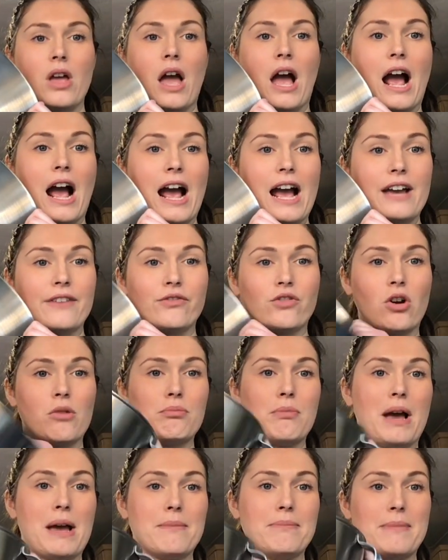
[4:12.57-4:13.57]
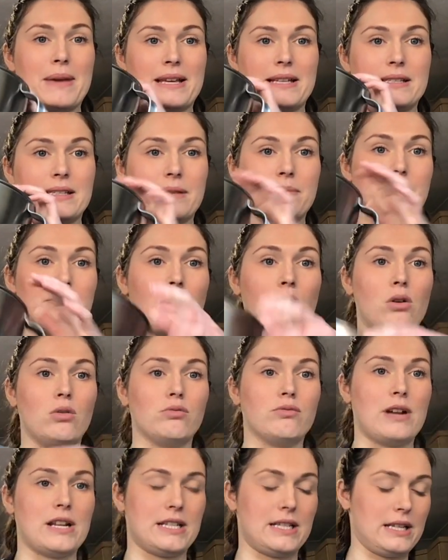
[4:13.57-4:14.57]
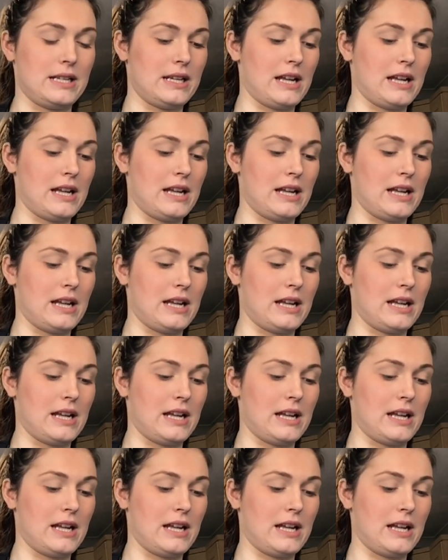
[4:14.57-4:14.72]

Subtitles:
I've got my mixing bowl ready and